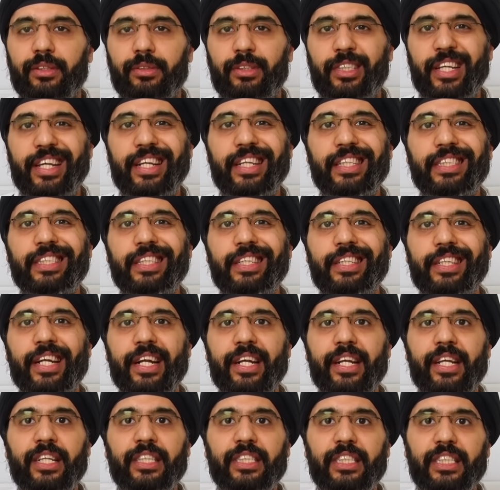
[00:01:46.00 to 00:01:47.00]
There is a
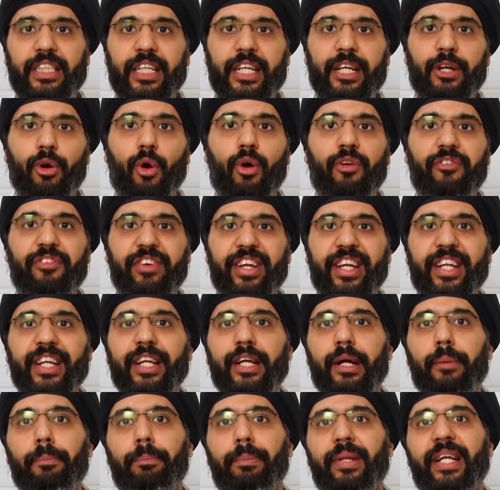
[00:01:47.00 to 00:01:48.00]
tendency of
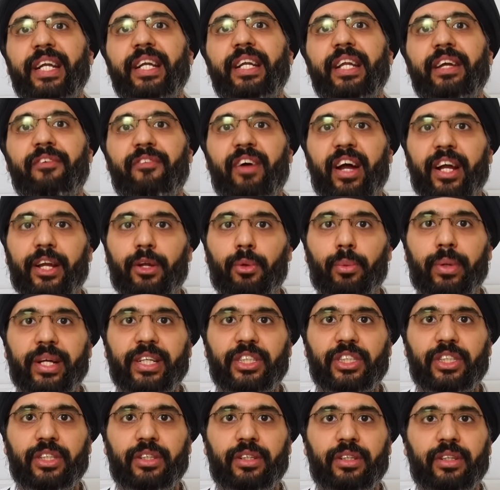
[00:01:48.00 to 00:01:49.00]
incomplete
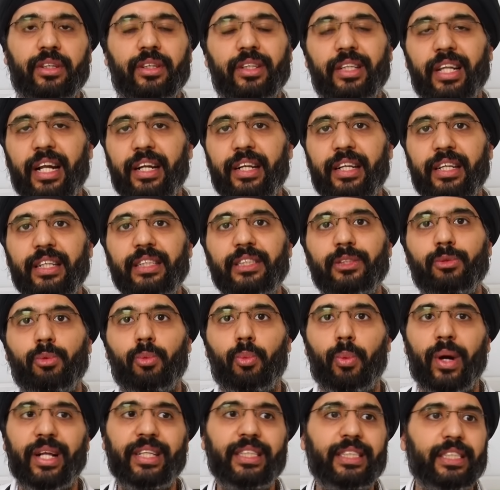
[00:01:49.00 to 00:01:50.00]
evacuation. That is,
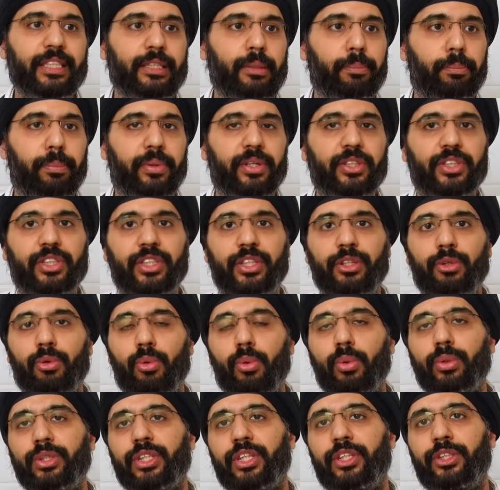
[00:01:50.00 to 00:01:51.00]
once the person
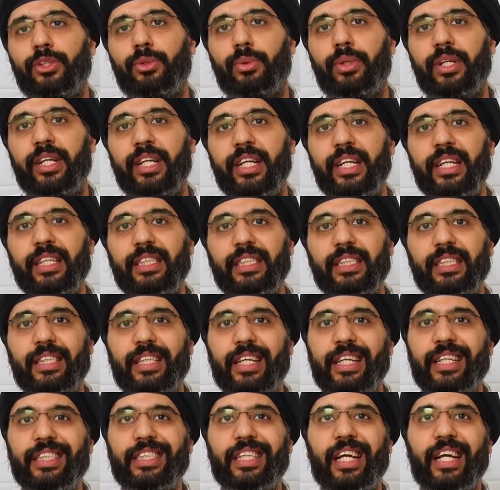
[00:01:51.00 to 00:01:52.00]
goes and urinates,
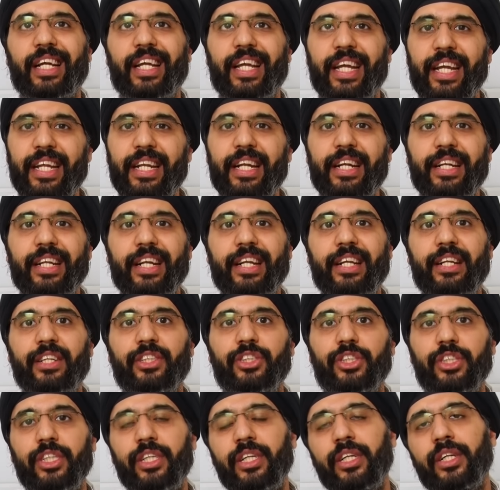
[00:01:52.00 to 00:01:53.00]
there is again a
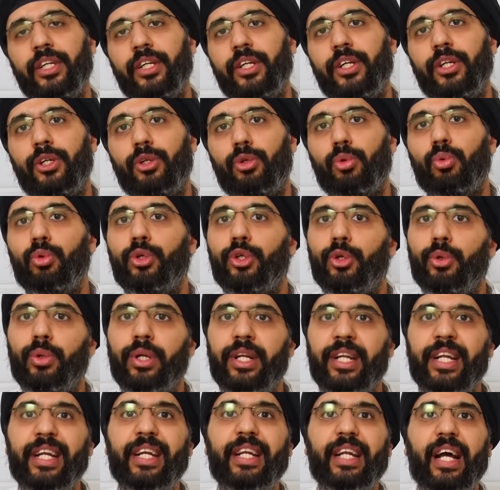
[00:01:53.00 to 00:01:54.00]
tendency to
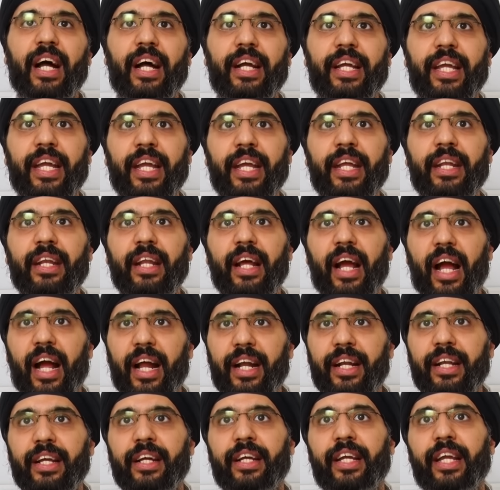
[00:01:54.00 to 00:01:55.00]
urinate again
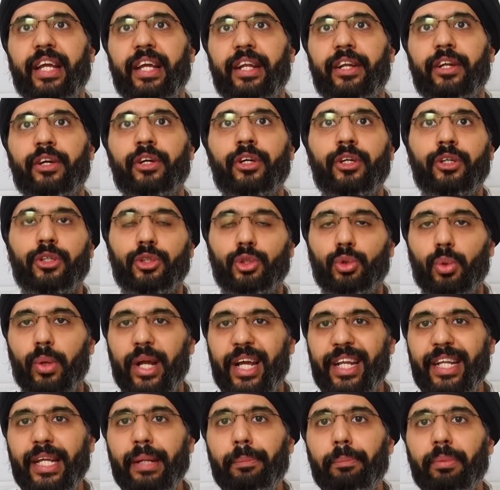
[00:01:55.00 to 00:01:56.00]
and again. So
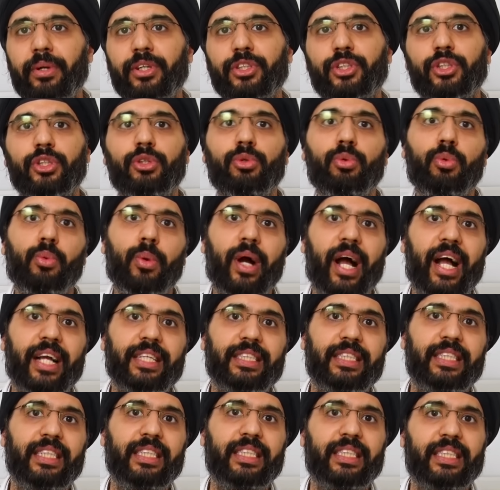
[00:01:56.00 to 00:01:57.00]
any person who
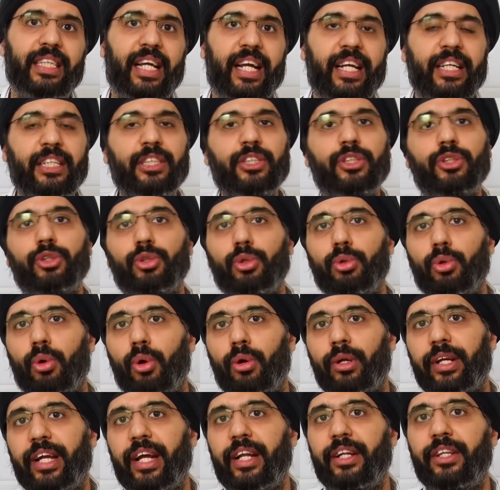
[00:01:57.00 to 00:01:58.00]
has these signs should
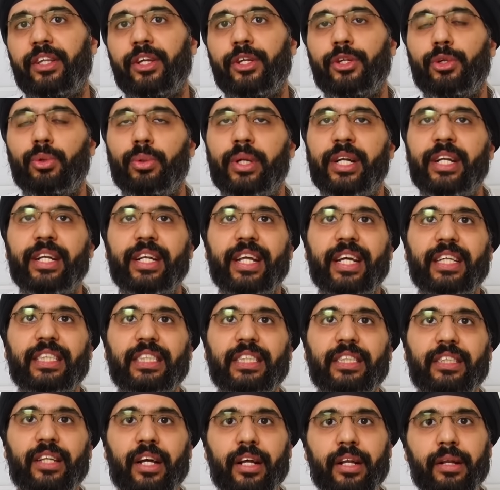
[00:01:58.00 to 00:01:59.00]
get the urine
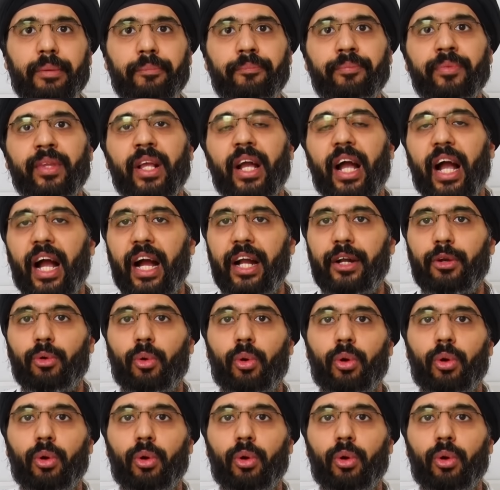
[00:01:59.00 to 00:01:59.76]
test done and